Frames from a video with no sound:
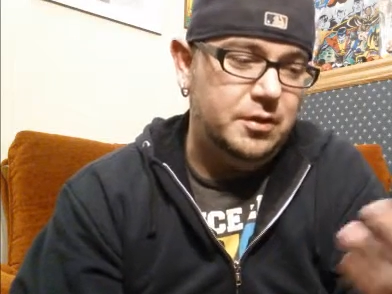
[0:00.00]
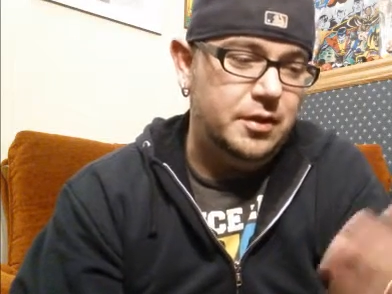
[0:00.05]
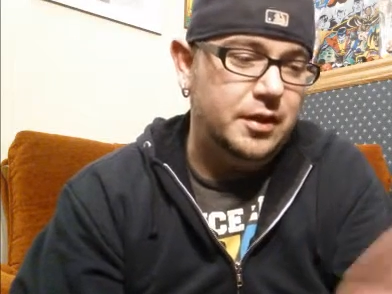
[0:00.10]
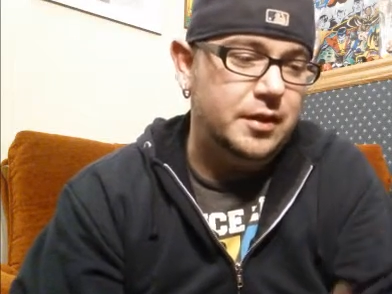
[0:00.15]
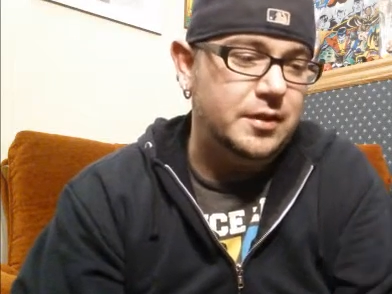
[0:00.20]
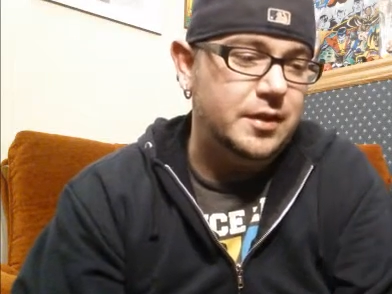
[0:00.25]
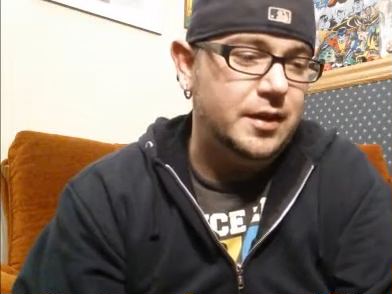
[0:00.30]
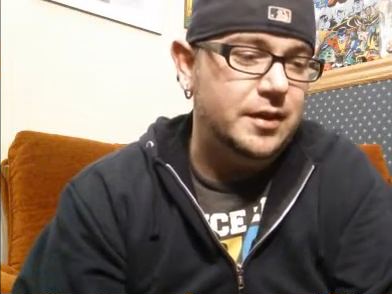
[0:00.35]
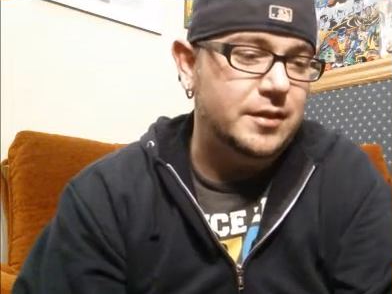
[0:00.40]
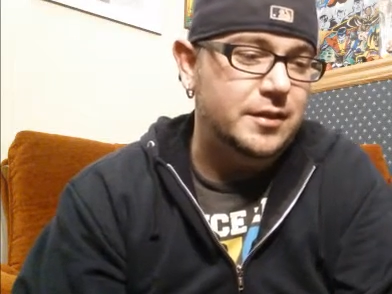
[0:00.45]

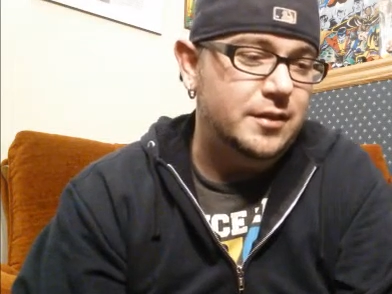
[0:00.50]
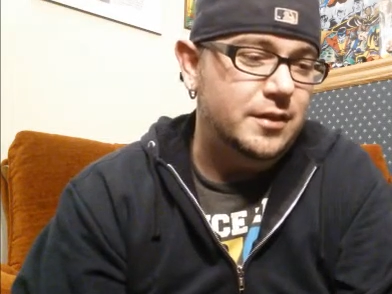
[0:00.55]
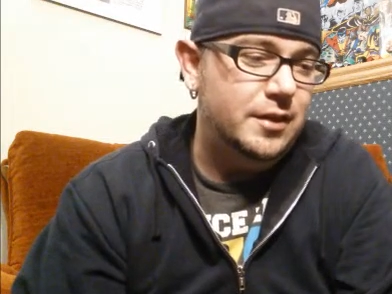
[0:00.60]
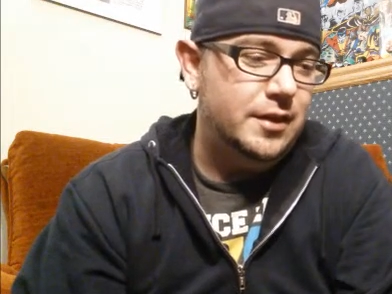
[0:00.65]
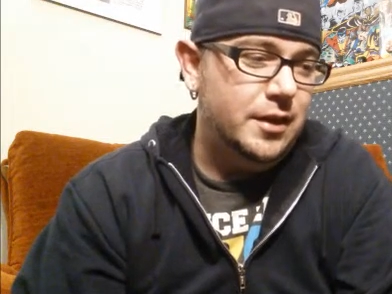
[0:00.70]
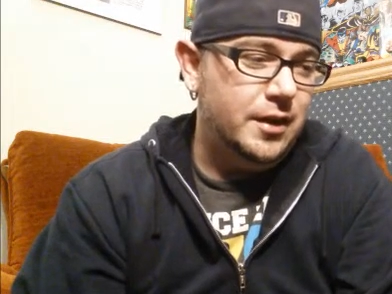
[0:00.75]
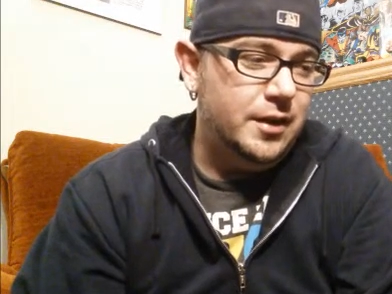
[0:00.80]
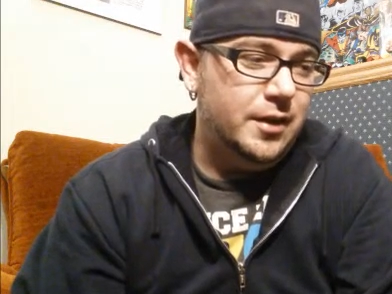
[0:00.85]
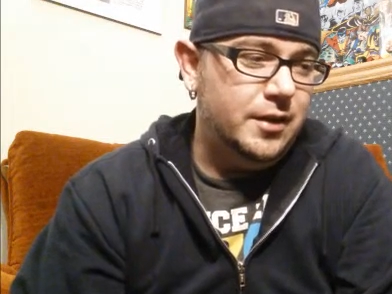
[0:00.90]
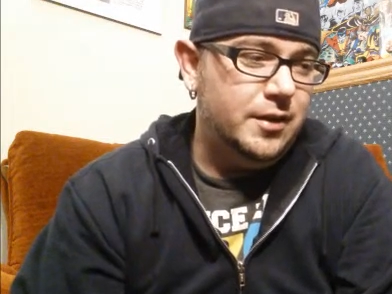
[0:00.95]
think that
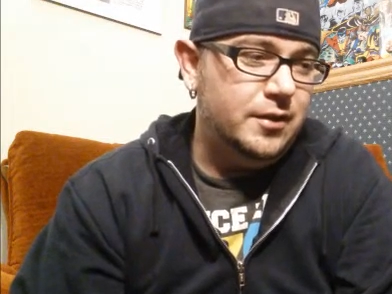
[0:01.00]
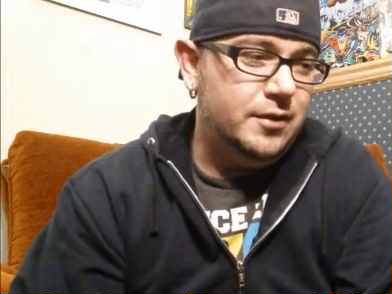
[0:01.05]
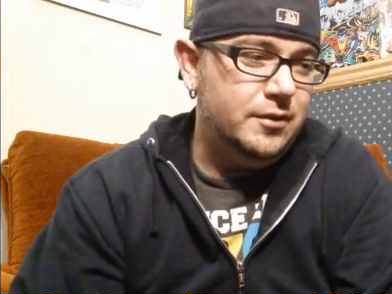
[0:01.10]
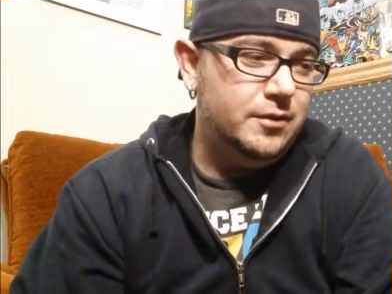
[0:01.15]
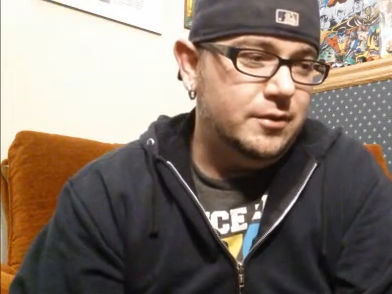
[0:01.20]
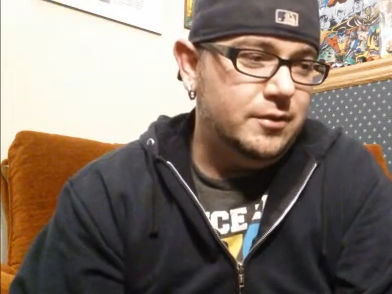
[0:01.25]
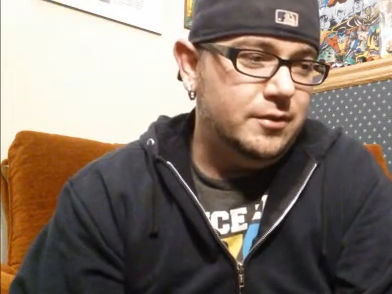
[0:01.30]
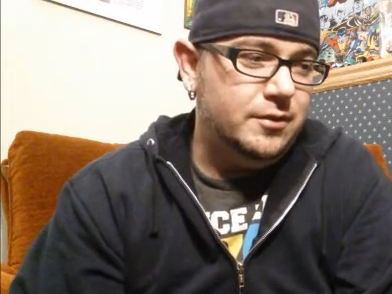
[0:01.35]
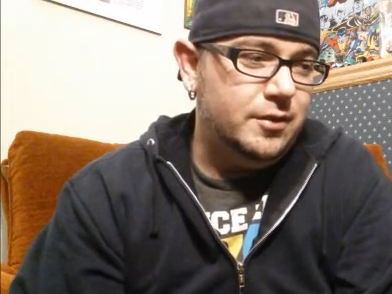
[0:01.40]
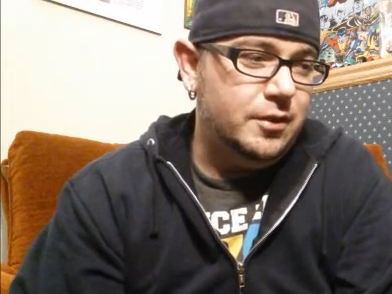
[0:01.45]

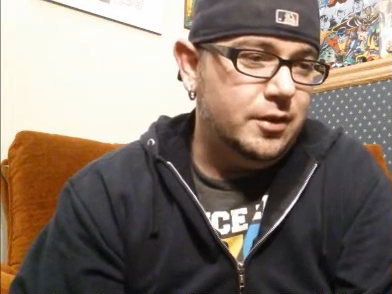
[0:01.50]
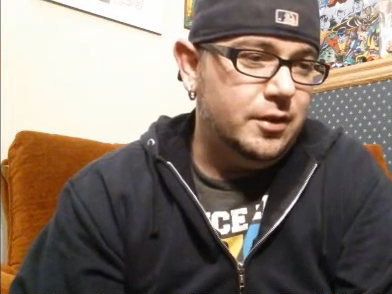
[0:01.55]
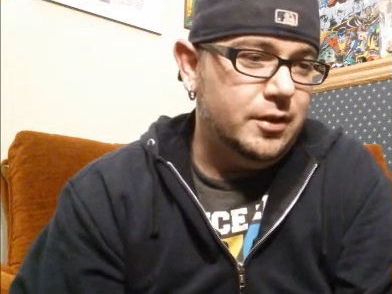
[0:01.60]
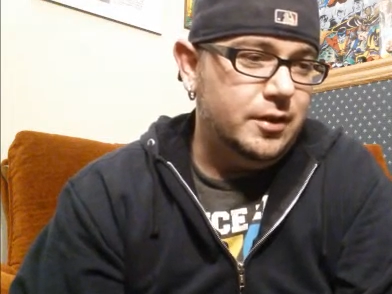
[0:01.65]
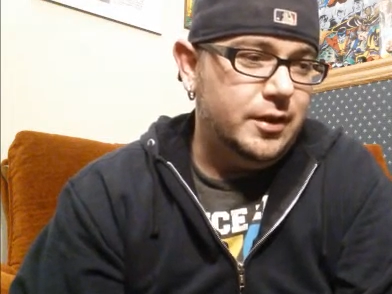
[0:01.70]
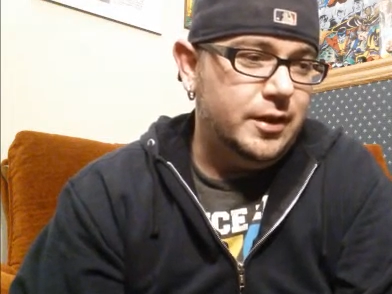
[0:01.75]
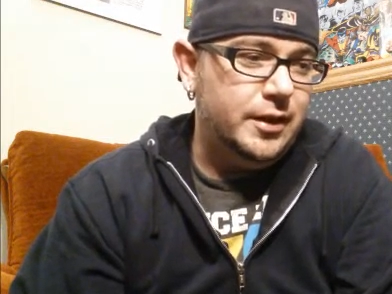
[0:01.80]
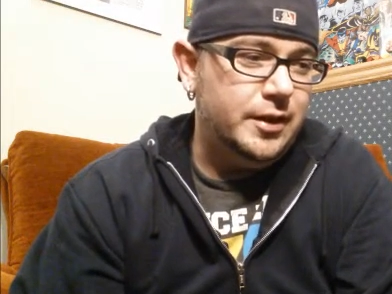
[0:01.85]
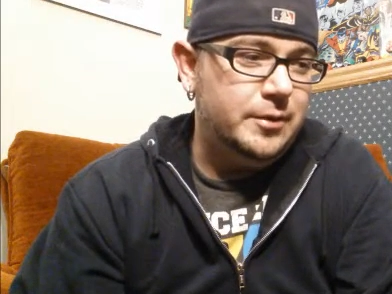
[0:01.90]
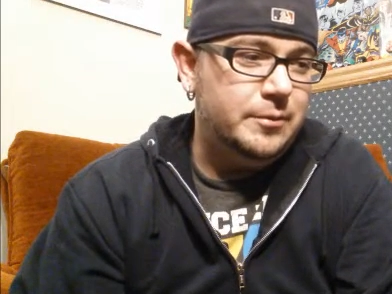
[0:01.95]
they're
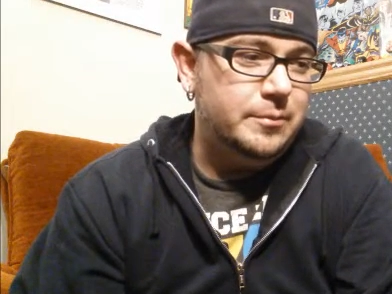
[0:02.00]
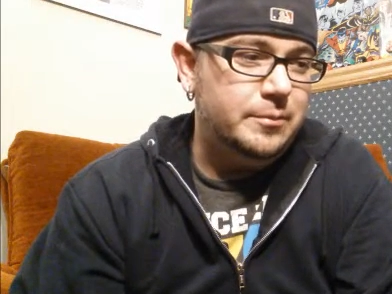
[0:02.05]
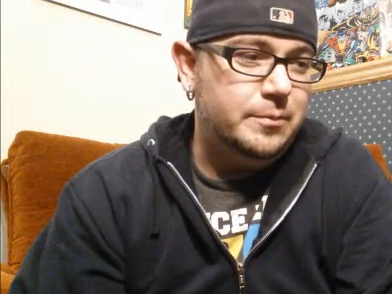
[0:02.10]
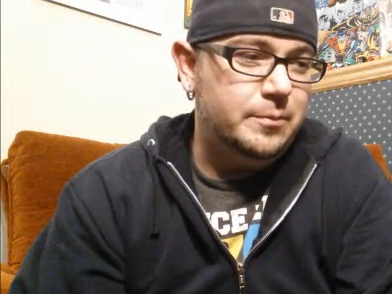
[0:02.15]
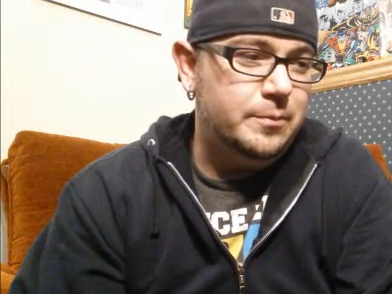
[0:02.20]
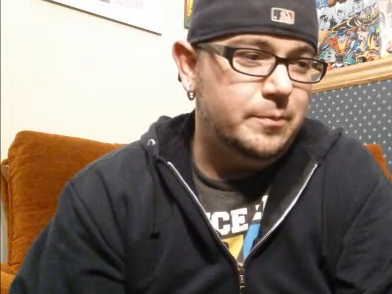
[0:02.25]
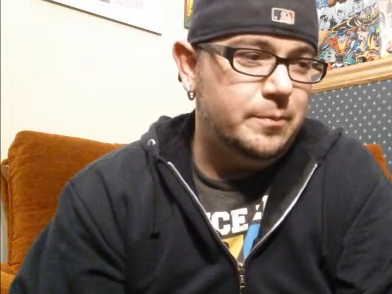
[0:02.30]
gonna like